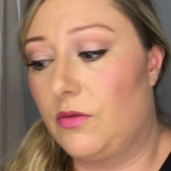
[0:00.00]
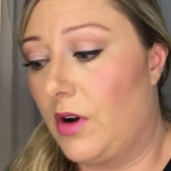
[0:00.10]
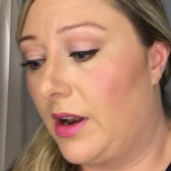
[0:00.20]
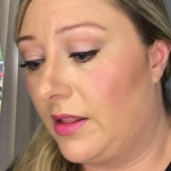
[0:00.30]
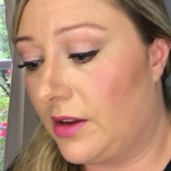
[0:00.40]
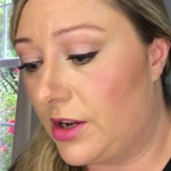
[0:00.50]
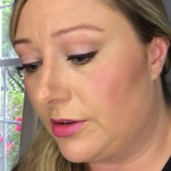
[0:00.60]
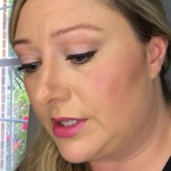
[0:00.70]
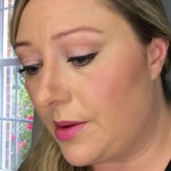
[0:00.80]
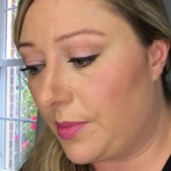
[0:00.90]
running the
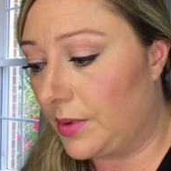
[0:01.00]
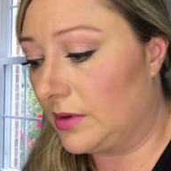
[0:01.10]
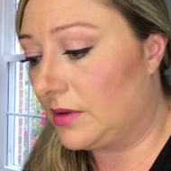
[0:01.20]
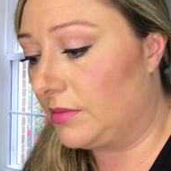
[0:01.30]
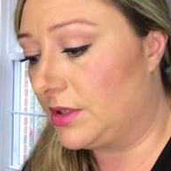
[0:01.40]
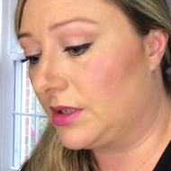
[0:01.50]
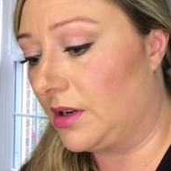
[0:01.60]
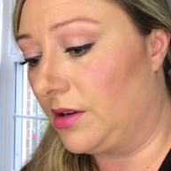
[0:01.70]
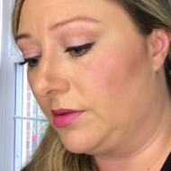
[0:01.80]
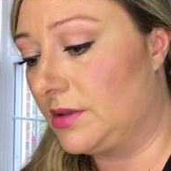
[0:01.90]
Q-tip, just
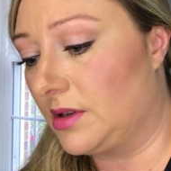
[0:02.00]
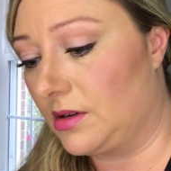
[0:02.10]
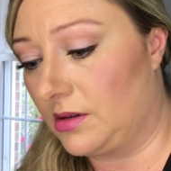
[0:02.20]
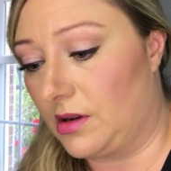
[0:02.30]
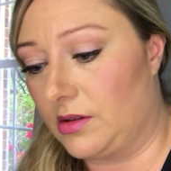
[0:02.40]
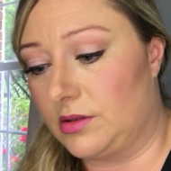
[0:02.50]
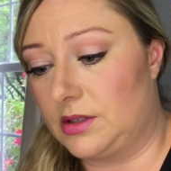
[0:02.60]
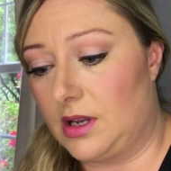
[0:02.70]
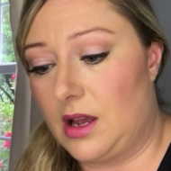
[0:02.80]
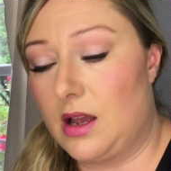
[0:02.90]
gonna use the other
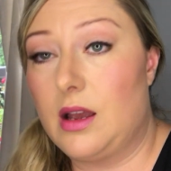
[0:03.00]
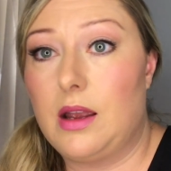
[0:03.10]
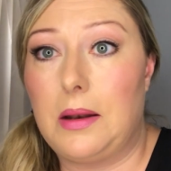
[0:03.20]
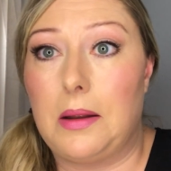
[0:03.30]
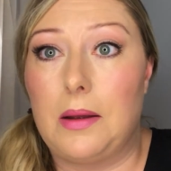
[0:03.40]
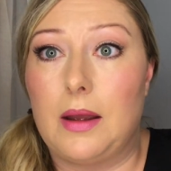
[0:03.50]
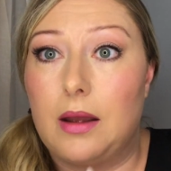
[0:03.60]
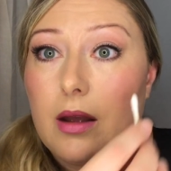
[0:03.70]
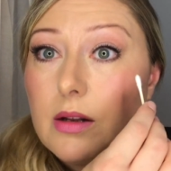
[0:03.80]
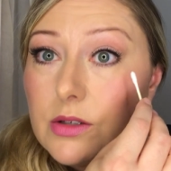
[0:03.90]
side,
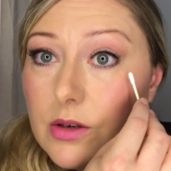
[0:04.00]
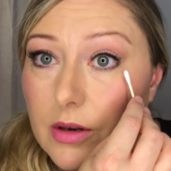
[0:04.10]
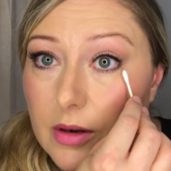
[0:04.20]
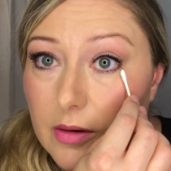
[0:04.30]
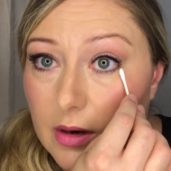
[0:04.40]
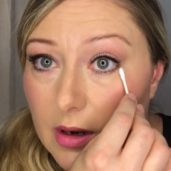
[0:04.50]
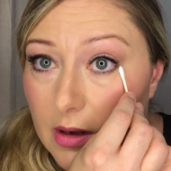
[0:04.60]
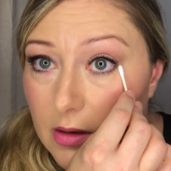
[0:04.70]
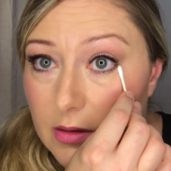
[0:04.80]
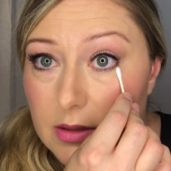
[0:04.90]
turning it
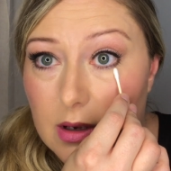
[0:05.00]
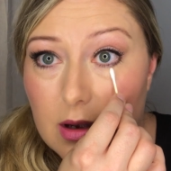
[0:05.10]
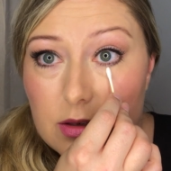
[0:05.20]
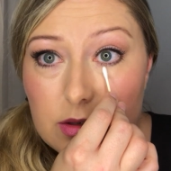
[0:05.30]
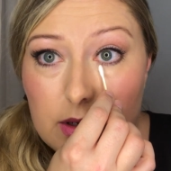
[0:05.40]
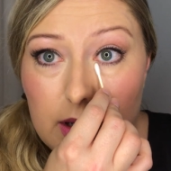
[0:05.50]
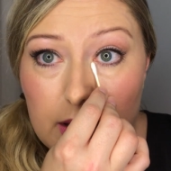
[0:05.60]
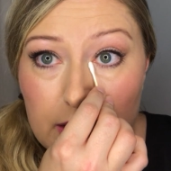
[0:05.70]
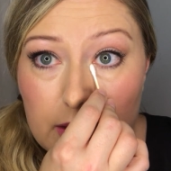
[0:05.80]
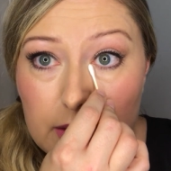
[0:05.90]
around
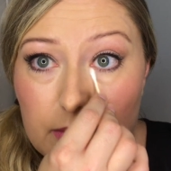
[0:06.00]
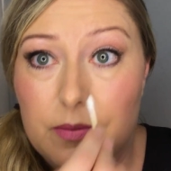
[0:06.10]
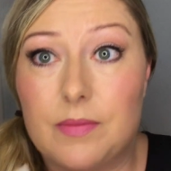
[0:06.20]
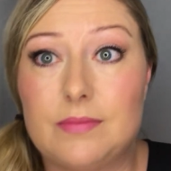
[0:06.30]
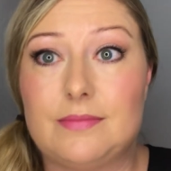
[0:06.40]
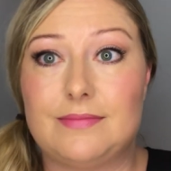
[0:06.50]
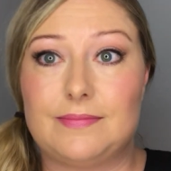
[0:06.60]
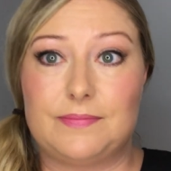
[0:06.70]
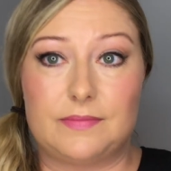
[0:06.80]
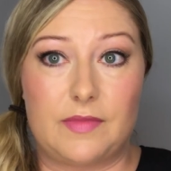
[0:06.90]
underneath.
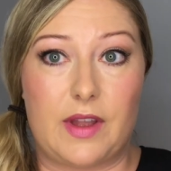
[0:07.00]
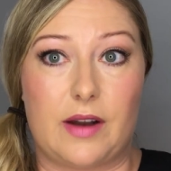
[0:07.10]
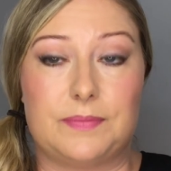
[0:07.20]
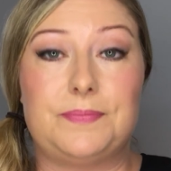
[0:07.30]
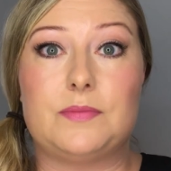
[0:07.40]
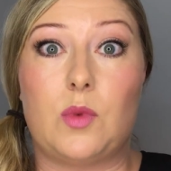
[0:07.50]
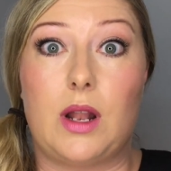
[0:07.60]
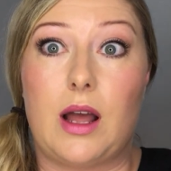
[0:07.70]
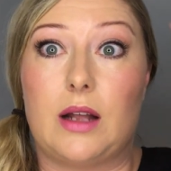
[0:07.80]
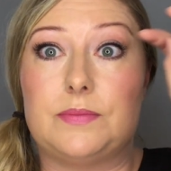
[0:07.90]
There,
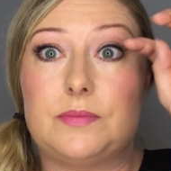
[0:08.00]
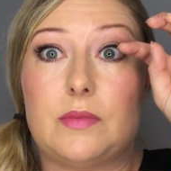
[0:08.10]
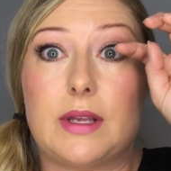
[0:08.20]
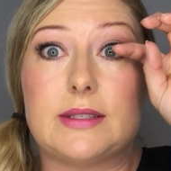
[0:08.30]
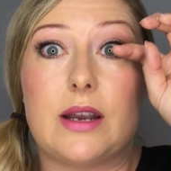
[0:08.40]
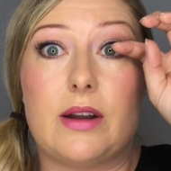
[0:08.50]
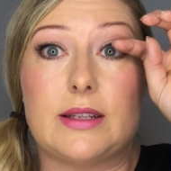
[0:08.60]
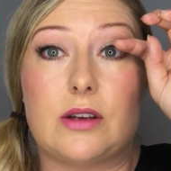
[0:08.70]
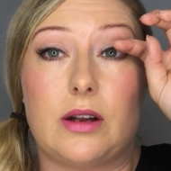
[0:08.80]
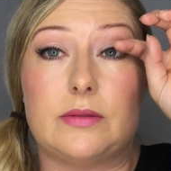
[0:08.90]
voila. Mascara
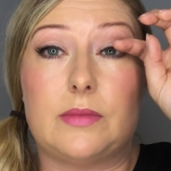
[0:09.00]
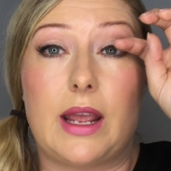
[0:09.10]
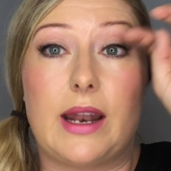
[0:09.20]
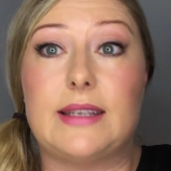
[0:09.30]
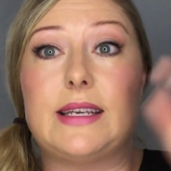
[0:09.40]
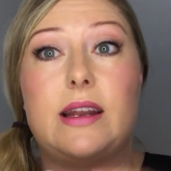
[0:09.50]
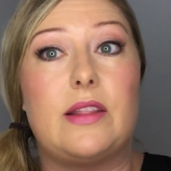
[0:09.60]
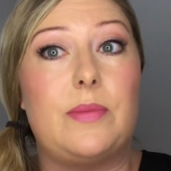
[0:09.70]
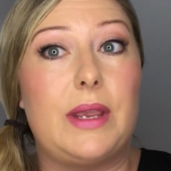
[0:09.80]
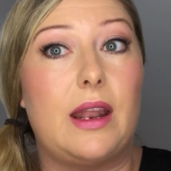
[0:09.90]
is on. And I did
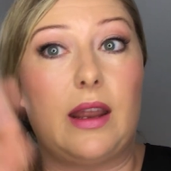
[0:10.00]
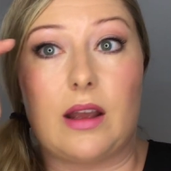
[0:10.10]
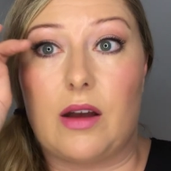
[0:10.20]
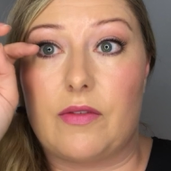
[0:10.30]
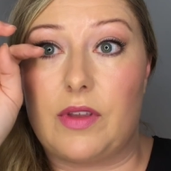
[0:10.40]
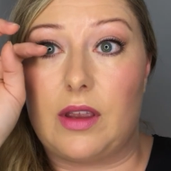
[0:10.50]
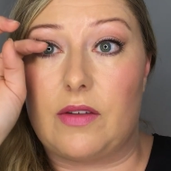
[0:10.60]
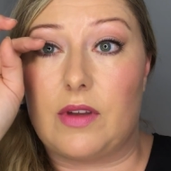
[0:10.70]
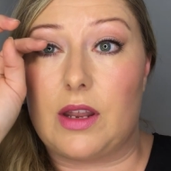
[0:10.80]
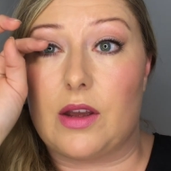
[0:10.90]
at the beginning of
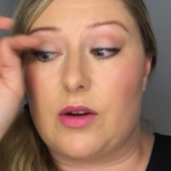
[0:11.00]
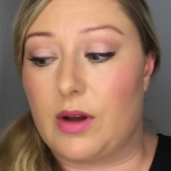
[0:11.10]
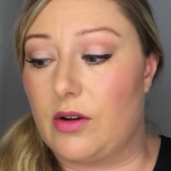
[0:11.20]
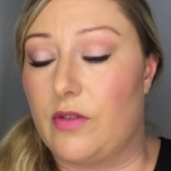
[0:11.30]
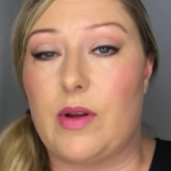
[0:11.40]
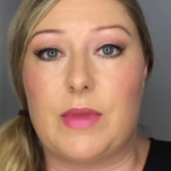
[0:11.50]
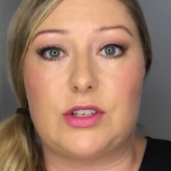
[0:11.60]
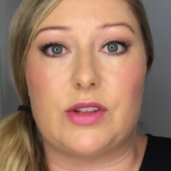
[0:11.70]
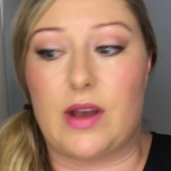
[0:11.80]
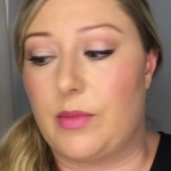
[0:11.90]
the video, I don't know if I
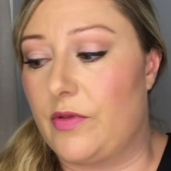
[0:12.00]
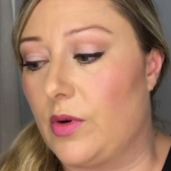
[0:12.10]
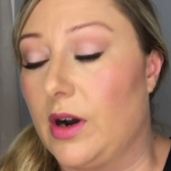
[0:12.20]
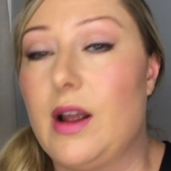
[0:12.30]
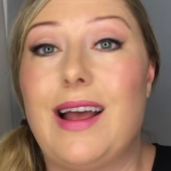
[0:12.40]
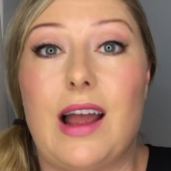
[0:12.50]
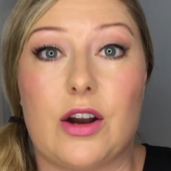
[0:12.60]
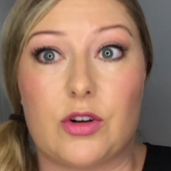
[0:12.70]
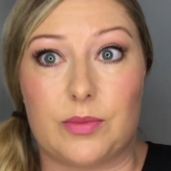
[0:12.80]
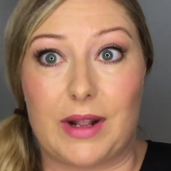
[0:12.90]
mentioned that before, I
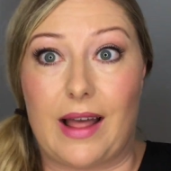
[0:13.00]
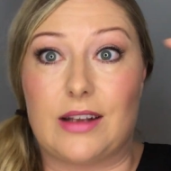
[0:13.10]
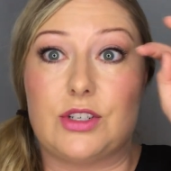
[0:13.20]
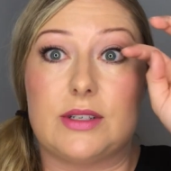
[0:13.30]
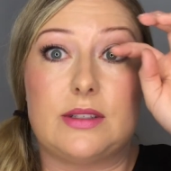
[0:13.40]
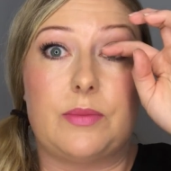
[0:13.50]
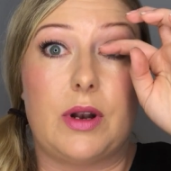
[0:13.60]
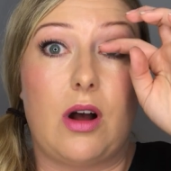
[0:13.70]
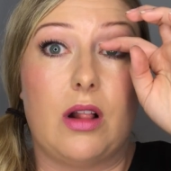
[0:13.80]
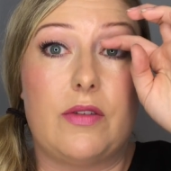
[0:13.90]
curled my lashes.
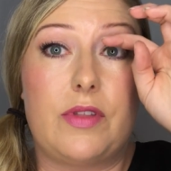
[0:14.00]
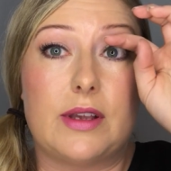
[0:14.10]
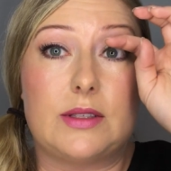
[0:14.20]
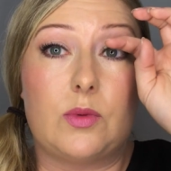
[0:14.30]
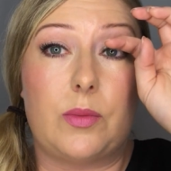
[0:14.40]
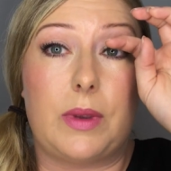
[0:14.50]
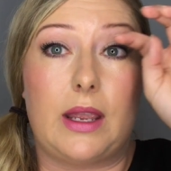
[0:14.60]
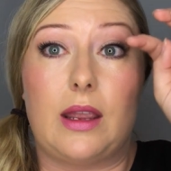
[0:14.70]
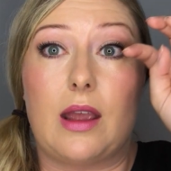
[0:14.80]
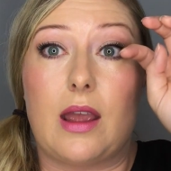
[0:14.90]
But all of this will
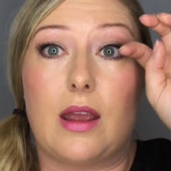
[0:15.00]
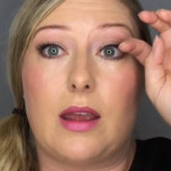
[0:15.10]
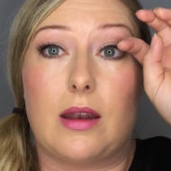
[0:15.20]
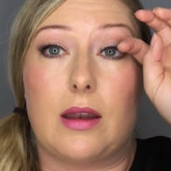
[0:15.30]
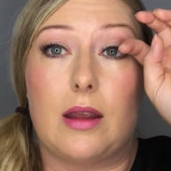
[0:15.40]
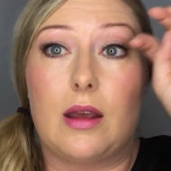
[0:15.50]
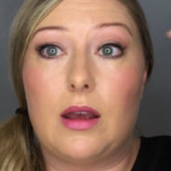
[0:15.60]
be in